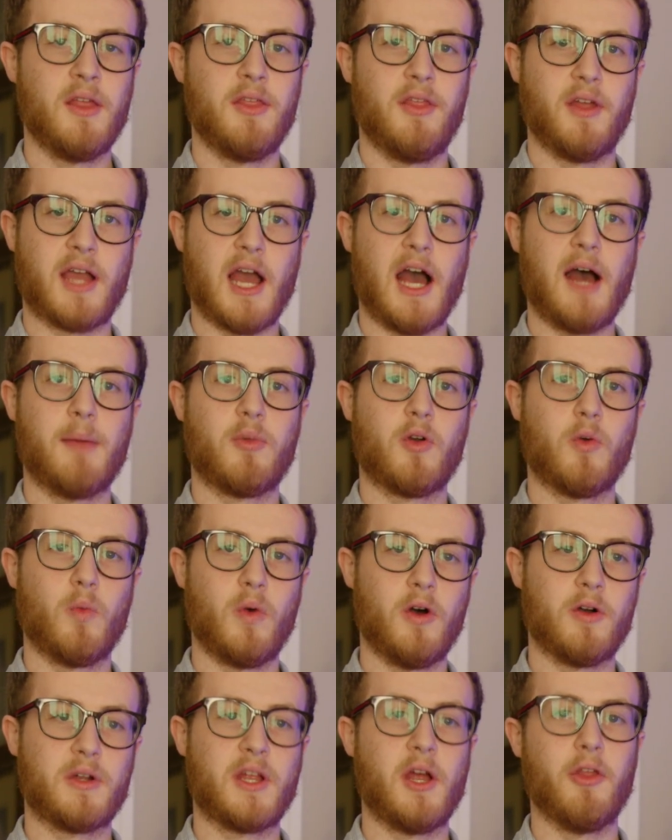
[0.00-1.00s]
The copper
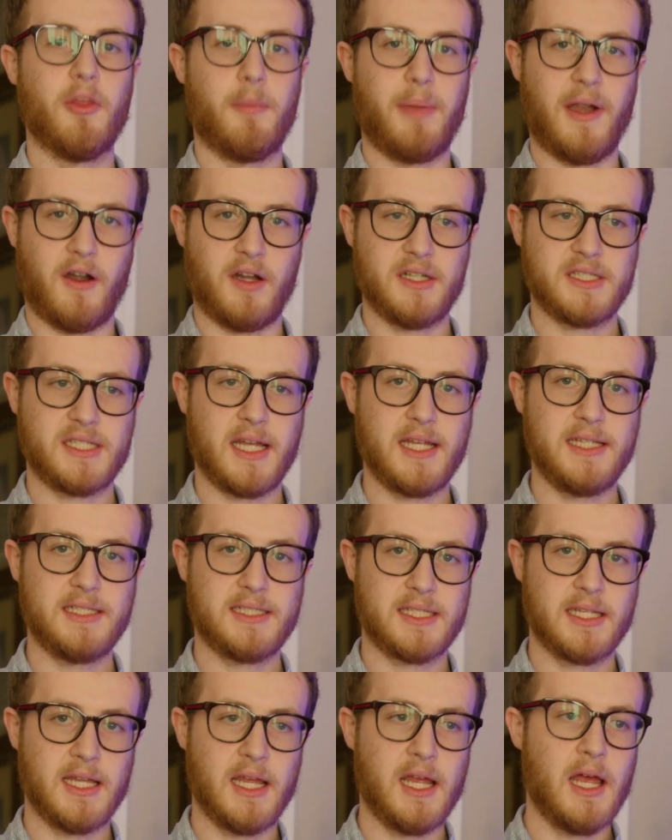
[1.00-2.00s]
will kill the
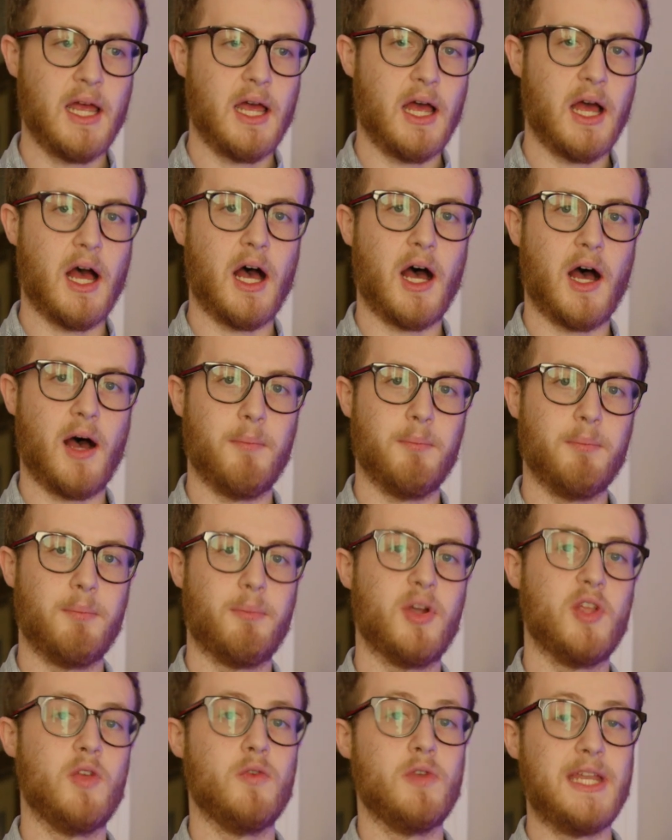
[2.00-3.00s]
parasites,
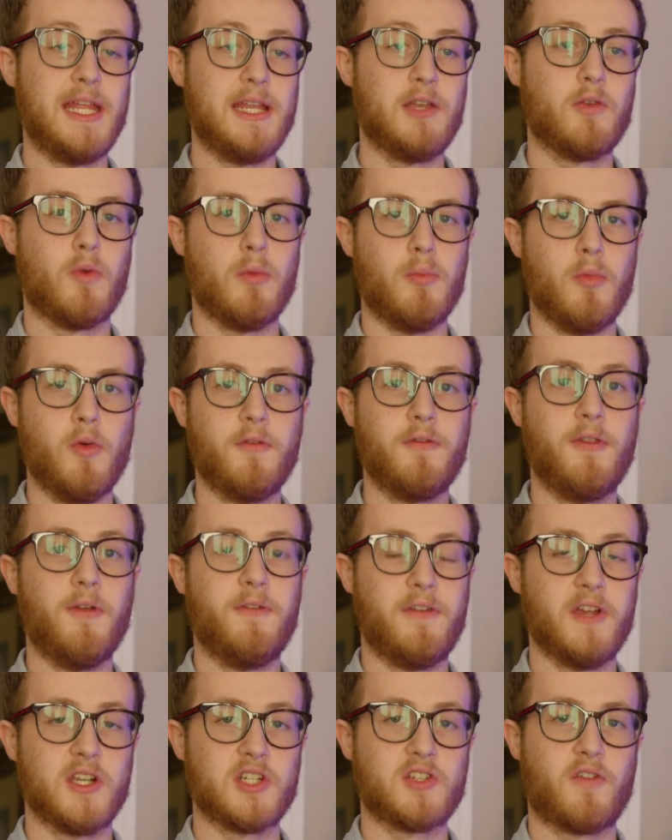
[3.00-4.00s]
but you need to remove the
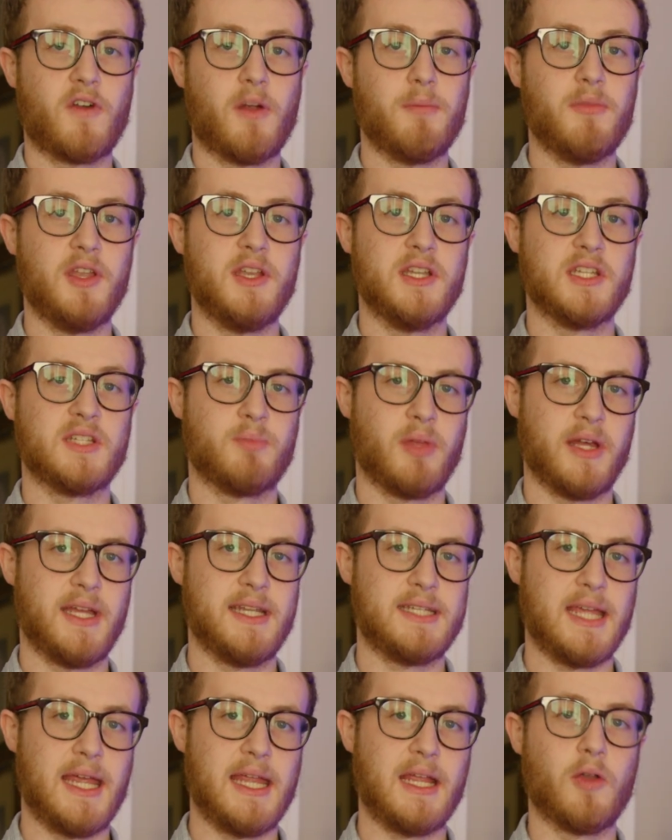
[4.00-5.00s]
fish from the display
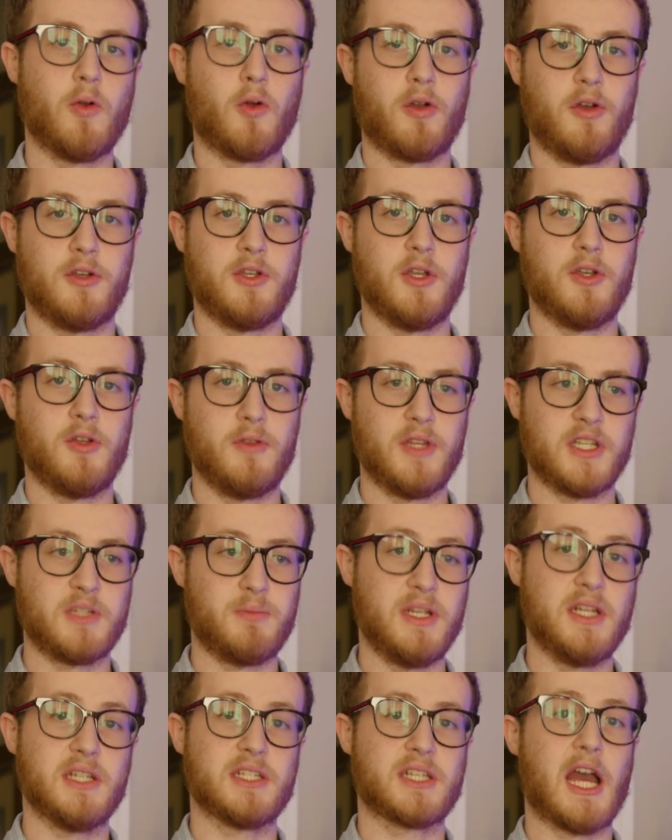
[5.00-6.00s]
tank in order to do this
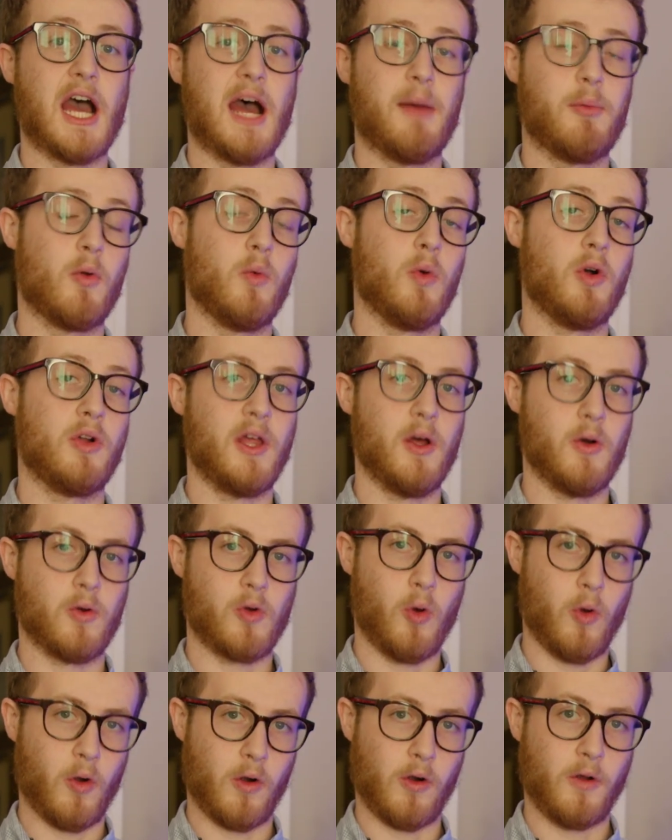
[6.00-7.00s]
because copper will kill
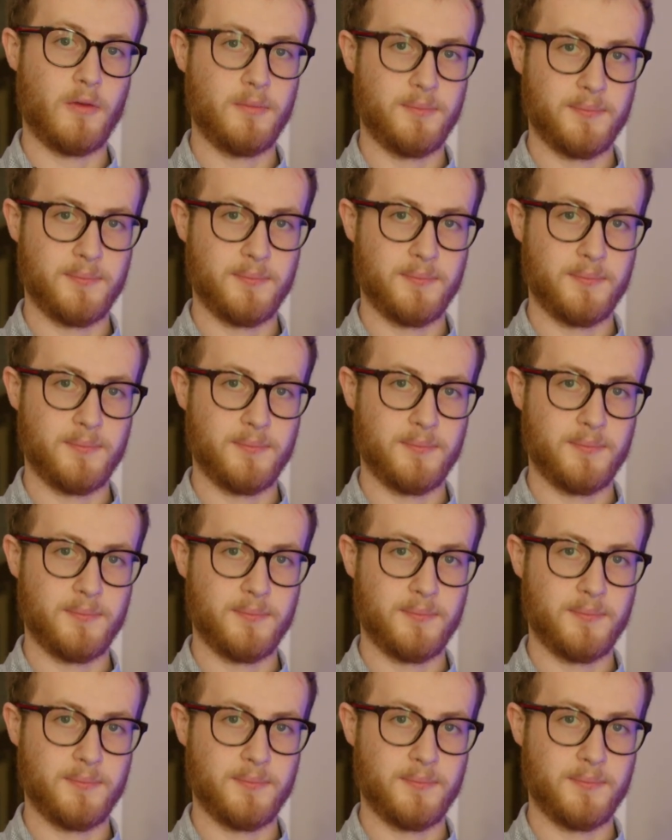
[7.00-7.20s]
coral.